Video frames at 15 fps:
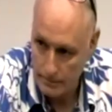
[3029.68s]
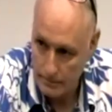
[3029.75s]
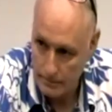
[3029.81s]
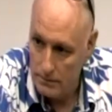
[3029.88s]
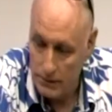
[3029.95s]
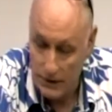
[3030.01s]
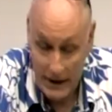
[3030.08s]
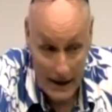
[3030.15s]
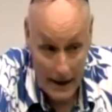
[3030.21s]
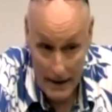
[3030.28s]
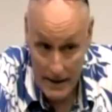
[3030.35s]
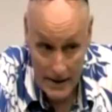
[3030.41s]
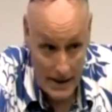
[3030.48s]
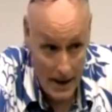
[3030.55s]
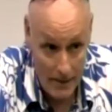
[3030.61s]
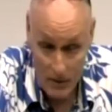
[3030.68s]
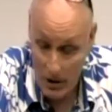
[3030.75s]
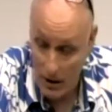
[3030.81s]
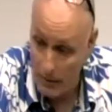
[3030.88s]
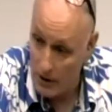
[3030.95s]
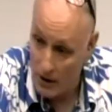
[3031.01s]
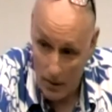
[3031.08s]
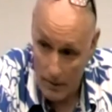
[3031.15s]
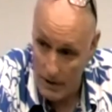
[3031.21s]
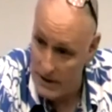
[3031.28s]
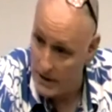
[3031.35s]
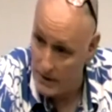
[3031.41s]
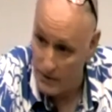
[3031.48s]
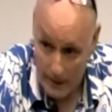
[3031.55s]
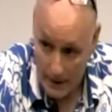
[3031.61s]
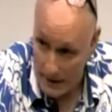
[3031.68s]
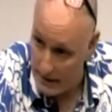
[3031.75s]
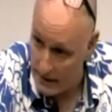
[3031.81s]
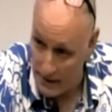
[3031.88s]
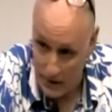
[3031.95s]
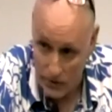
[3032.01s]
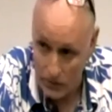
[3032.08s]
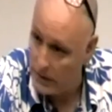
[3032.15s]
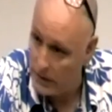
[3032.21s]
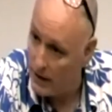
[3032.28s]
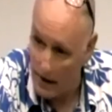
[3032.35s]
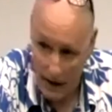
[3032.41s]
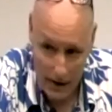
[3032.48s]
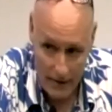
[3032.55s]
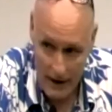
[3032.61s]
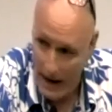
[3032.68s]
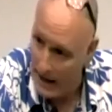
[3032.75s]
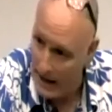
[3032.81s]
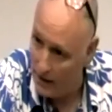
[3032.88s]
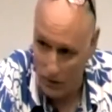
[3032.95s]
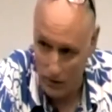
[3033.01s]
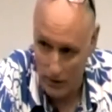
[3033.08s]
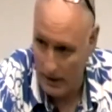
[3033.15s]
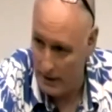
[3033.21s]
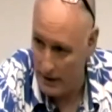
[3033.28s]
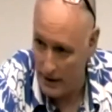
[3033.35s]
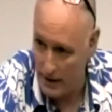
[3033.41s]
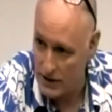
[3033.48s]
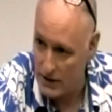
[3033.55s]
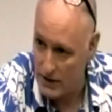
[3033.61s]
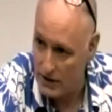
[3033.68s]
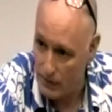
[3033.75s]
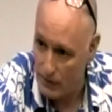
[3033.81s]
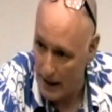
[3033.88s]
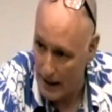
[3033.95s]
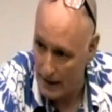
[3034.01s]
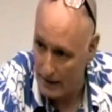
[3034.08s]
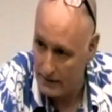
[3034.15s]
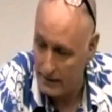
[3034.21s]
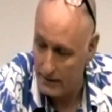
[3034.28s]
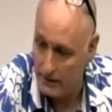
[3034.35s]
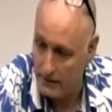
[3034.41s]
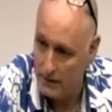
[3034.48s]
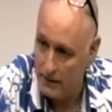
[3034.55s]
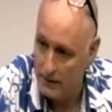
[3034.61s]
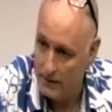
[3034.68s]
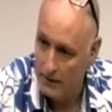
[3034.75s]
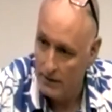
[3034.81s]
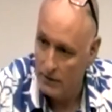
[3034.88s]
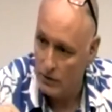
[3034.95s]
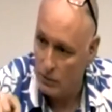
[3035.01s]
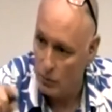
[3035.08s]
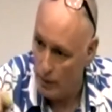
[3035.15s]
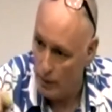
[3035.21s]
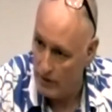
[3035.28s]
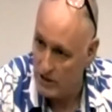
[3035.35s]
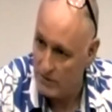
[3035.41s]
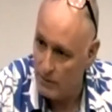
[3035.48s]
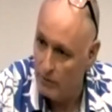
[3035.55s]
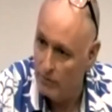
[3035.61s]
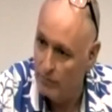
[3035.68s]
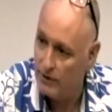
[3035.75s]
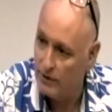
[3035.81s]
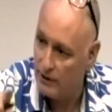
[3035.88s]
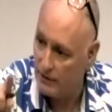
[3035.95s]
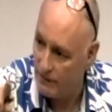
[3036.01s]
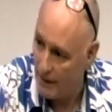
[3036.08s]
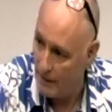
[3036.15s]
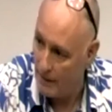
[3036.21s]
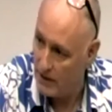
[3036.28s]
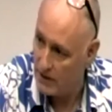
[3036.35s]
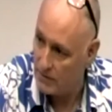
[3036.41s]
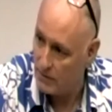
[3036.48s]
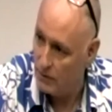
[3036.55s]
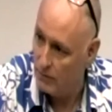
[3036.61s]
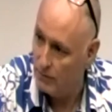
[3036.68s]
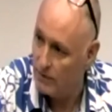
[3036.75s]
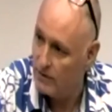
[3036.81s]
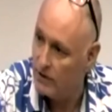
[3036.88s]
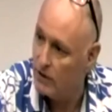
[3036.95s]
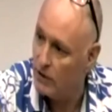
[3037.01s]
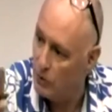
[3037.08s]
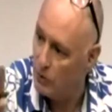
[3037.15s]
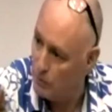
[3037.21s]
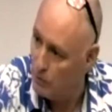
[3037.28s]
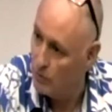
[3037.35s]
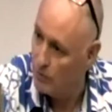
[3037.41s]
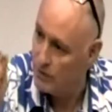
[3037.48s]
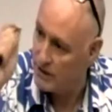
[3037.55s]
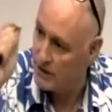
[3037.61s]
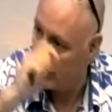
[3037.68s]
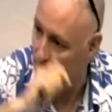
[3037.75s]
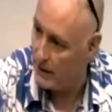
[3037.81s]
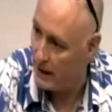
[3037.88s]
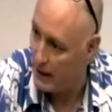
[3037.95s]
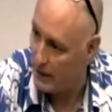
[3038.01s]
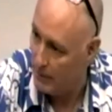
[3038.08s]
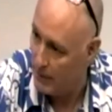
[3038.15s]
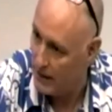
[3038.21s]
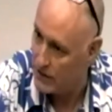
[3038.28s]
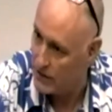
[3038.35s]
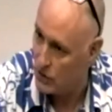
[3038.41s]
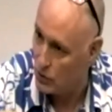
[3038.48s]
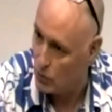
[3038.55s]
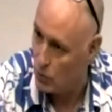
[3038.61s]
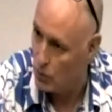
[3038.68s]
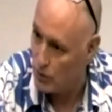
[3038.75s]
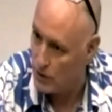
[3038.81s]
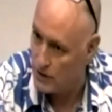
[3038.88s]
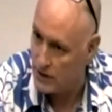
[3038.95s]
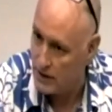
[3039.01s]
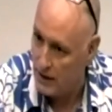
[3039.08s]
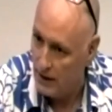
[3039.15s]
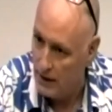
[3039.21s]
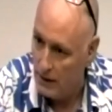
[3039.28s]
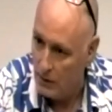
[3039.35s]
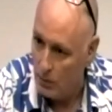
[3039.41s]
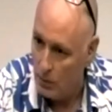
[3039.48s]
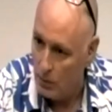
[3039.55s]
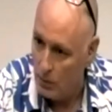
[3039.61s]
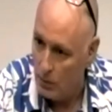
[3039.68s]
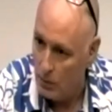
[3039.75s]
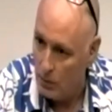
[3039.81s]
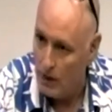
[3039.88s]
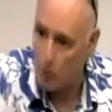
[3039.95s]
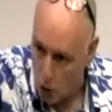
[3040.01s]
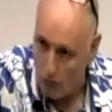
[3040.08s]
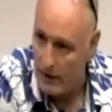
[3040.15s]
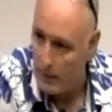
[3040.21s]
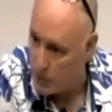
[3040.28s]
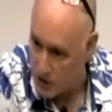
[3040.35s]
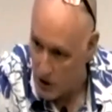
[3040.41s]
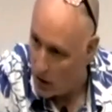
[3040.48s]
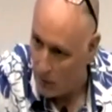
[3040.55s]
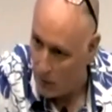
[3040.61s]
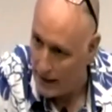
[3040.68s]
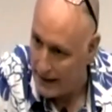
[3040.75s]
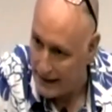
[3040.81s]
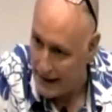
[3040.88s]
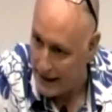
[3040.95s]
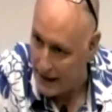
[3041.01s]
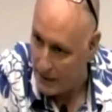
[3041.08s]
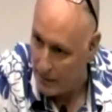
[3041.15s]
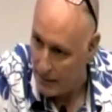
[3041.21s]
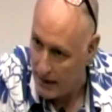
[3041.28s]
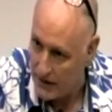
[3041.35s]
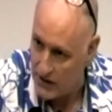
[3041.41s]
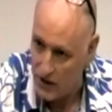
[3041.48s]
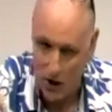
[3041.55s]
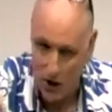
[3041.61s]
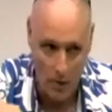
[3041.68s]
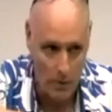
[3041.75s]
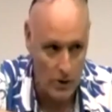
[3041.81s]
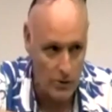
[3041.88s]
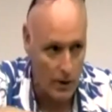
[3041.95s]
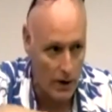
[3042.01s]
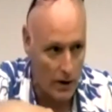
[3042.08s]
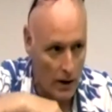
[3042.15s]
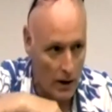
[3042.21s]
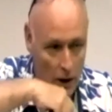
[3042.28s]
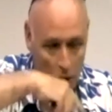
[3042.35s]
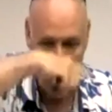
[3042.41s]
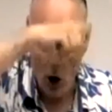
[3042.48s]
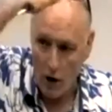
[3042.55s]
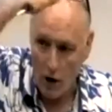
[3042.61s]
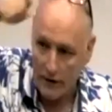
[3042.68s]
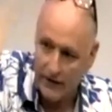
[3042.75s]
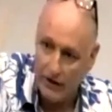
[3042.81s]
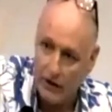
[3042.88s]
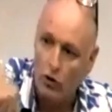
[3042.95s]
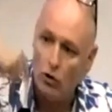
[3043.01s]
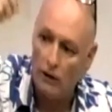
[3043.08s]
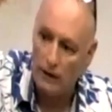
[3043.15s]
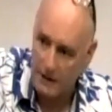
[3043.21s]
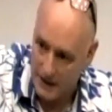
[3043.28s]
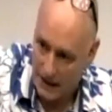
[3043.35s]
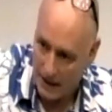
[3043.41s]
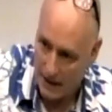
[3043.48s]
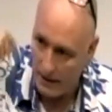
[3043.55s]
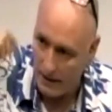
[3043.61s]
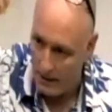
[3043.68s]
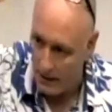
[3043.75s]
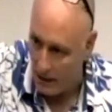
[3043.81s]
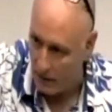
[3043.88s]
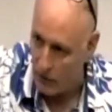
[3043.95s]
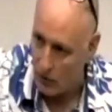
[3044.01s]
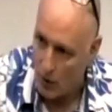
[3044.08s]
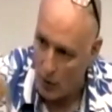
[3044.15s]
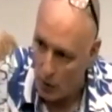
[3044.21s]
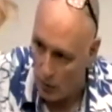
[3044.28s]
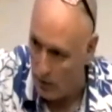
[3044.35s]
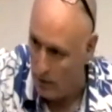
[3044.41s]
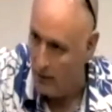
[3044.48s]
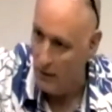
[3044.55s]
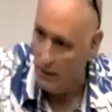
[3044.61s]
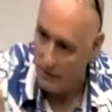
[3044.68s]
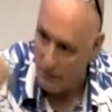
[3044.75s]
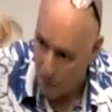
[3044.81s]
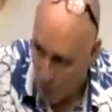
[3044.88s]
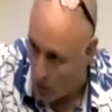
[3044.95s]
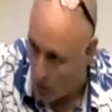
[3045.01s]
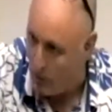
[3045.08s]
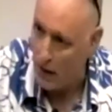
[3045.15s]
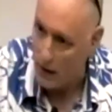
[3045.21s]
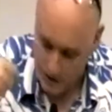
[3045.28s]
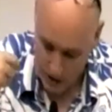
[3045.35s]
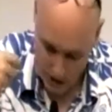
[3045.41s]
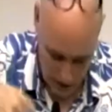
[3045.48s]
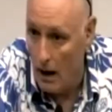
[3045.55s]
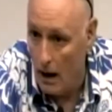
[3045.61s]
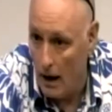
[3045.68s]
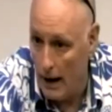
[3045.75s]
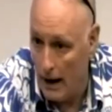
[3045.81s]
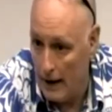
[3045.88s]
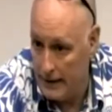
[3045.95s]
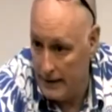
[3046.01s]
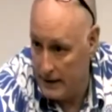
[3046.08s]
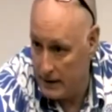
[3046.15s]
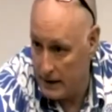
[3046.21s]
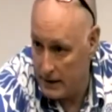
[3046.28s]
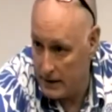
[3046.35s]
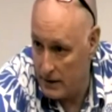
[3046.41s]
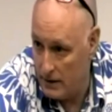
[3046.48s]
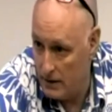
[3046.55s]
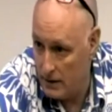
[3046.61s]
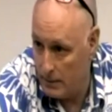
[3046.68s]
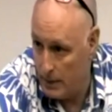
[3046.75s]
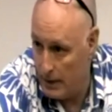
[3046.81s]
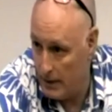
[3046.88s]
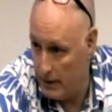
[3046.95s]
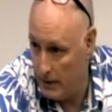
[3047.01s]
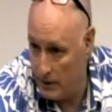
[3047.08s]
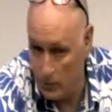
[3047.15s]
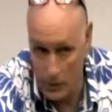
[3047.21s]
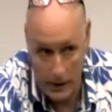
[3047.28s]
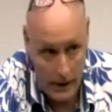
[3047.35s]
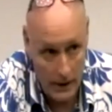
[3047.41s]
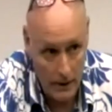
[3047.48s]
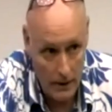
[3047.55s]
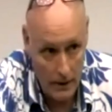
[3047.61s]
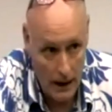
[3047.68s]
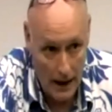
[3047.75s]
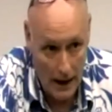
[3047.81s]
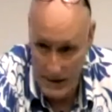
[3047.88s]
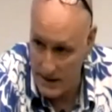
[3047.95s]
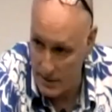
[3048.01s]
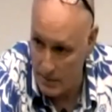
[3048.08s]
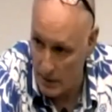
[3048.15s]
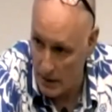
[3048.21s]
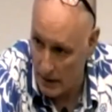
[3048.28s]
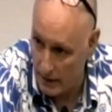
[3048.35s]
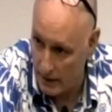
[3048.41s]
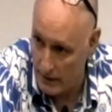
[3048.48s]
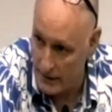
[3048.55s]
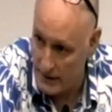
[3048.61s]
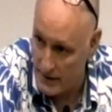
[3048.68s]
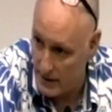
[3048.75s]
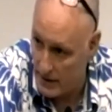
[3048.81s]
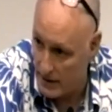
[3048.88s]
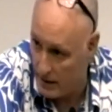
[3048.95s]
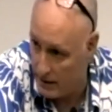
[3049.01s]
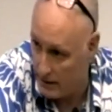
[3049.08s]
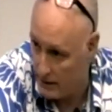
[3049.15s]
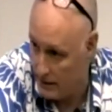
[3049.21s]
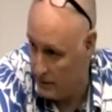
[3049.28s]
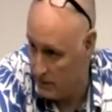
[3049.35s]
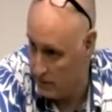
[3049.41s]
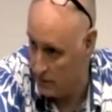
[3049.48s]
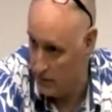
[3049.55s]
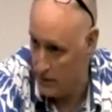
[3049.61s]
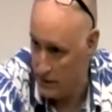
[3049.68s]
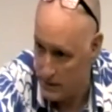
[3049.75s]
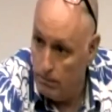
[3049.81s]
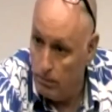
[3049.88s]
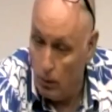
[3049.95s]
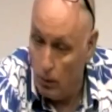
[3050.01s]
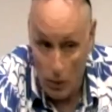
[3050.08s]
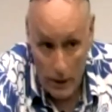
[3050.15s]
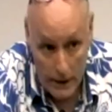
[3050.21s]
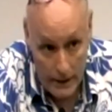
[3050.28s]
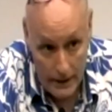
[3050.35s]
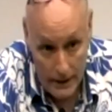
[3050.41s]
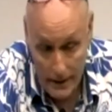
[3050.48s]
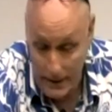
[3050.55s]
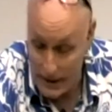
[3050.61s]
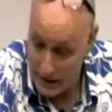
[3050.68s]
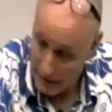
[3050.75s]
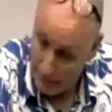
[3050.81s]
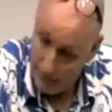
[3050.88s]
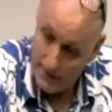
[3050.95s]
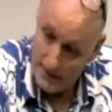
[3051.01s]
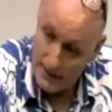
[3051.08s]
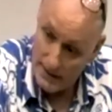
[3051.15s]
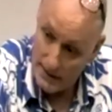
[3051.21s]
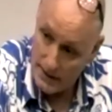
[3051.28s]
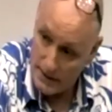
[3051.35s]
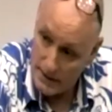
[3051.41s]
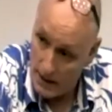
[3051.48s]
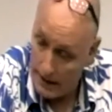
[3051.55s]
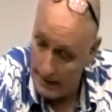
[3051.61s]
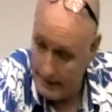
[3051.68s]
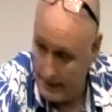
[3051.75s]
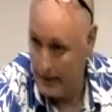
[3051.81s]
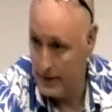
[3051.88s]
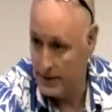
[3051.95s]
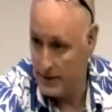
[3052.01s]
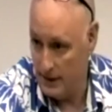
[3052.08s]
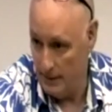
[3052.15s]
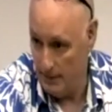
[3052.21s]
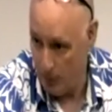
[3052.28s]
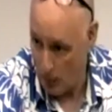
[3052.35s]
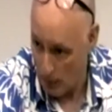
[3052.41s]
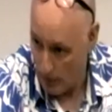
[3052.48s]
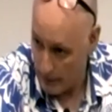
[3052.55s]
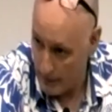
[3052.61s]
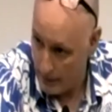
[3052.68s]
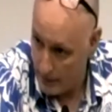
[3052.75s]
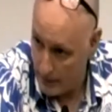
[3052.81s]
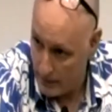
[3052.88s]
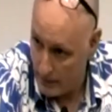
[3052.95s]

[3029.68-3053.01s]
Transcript: But then at the same time, the comrades in Tidu did not have any orientation in reality to the women's movement, to the feminist movement, to the youth movements that were taking place. In other words, where the recovery was already taking place, the comrades were caught in the cul-de-sac of their own formal logic. I think that the period we're in has similarities to the 1930s, but one of the differences I think is important.